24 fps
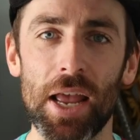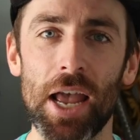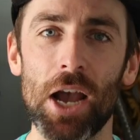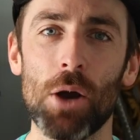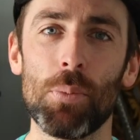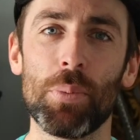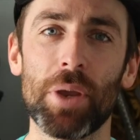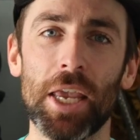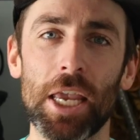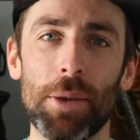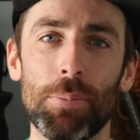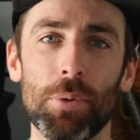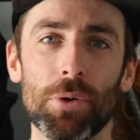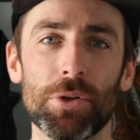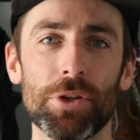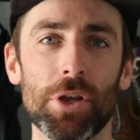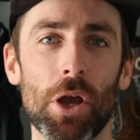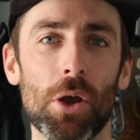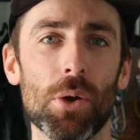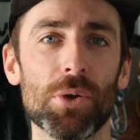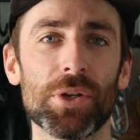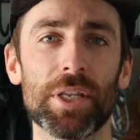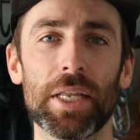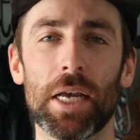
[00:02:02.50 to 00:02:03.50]
to help keep your
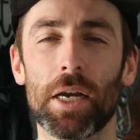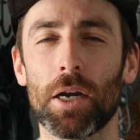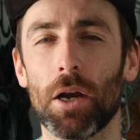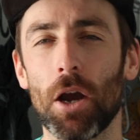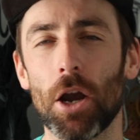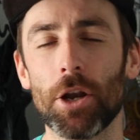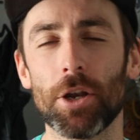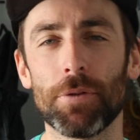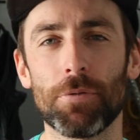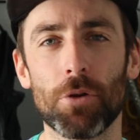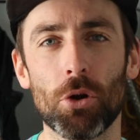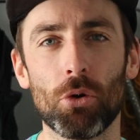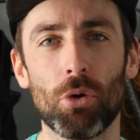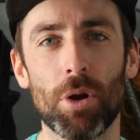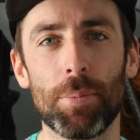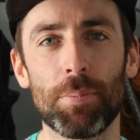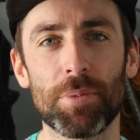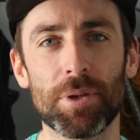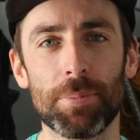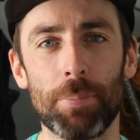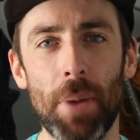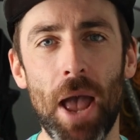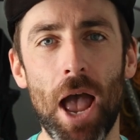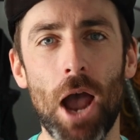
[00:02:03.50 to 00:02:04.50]
toes in that kind of
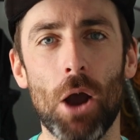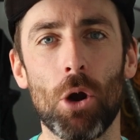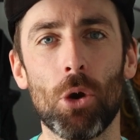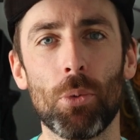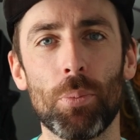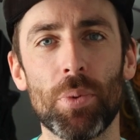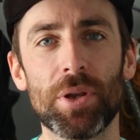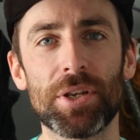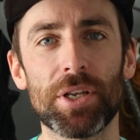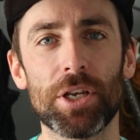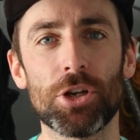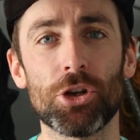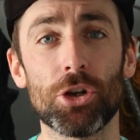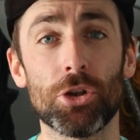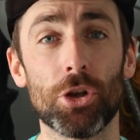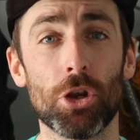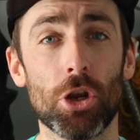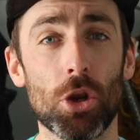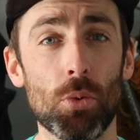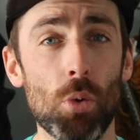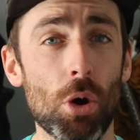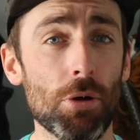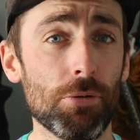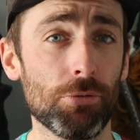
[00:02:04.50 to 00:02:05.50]
crimped power position
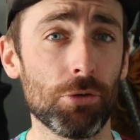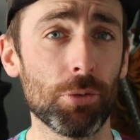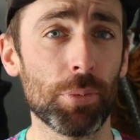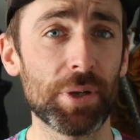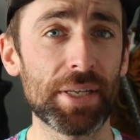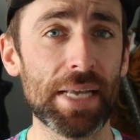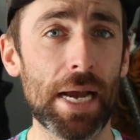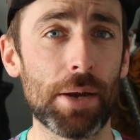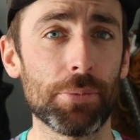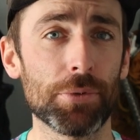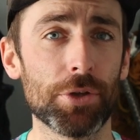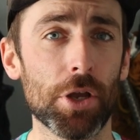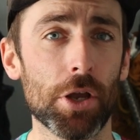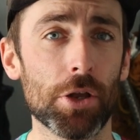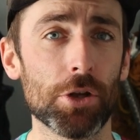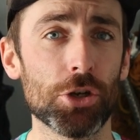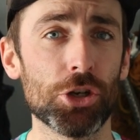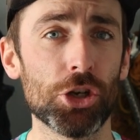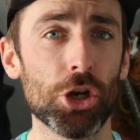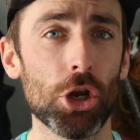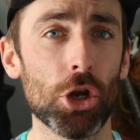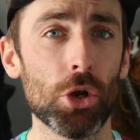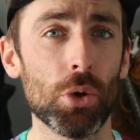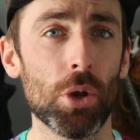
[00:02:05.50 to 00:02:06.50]
that you want from a downturn
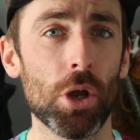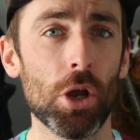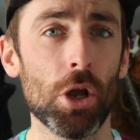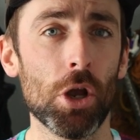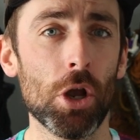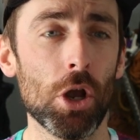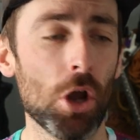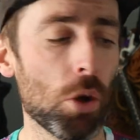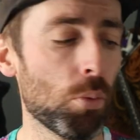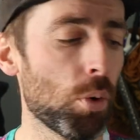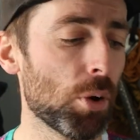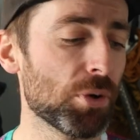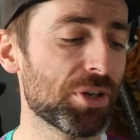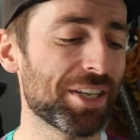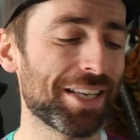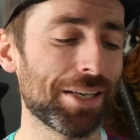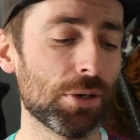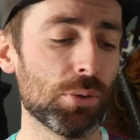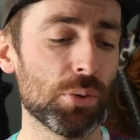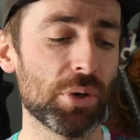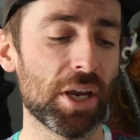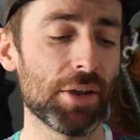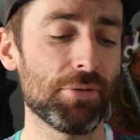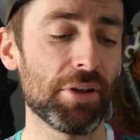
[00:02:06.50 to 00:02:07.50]
shoe, while
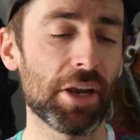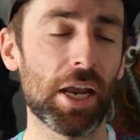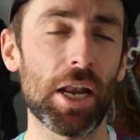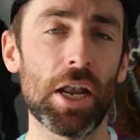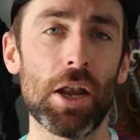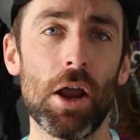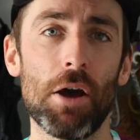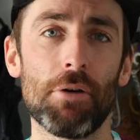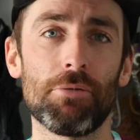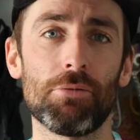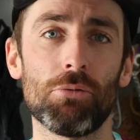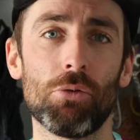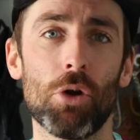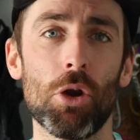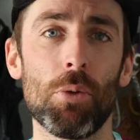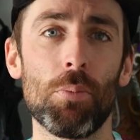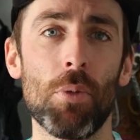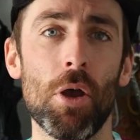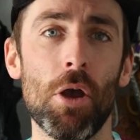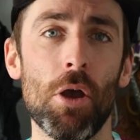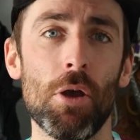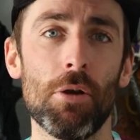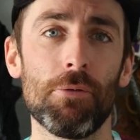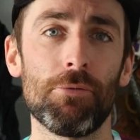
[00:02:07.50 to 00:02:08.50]
still giving enough
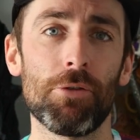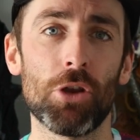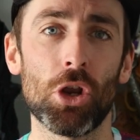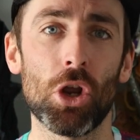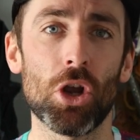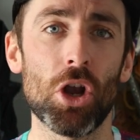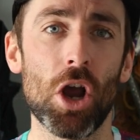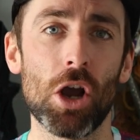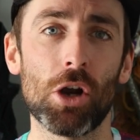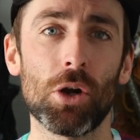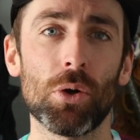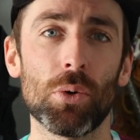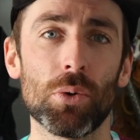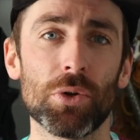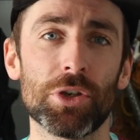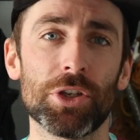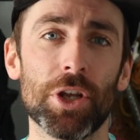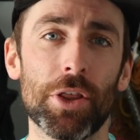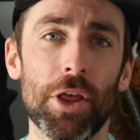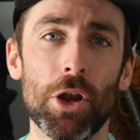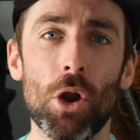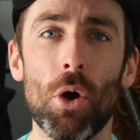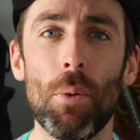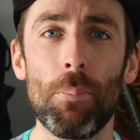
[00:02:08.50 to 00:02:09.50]
room for your knuckles
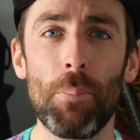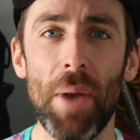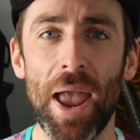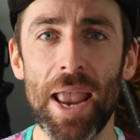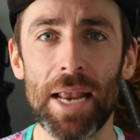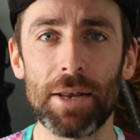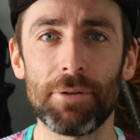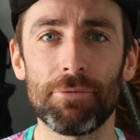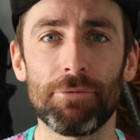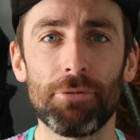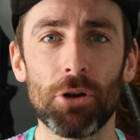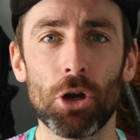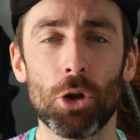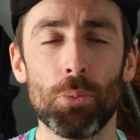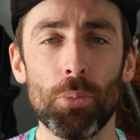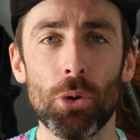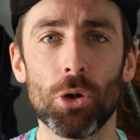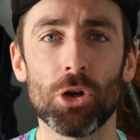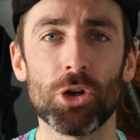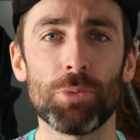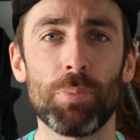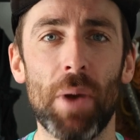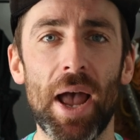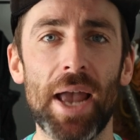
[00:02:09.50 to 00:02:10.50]
so they're not painfully
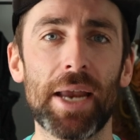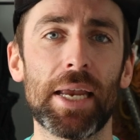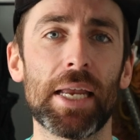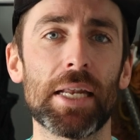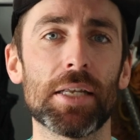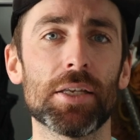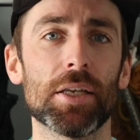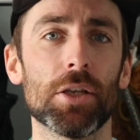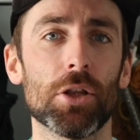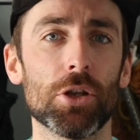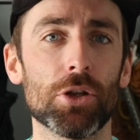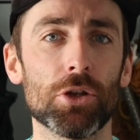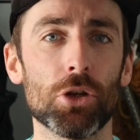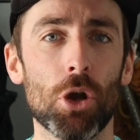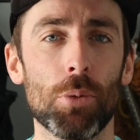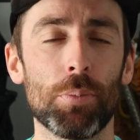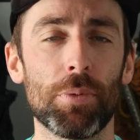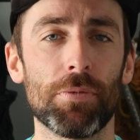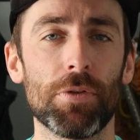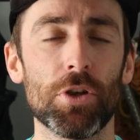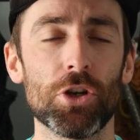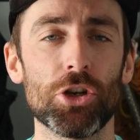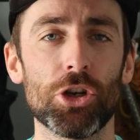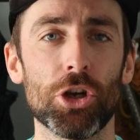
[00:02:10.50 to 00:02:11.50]
pushed back into the
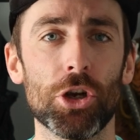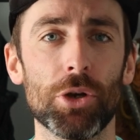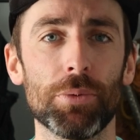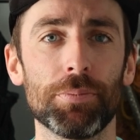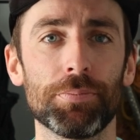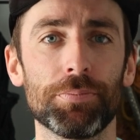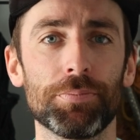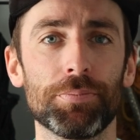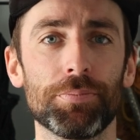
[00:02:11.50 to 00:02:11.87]
top of the shoe.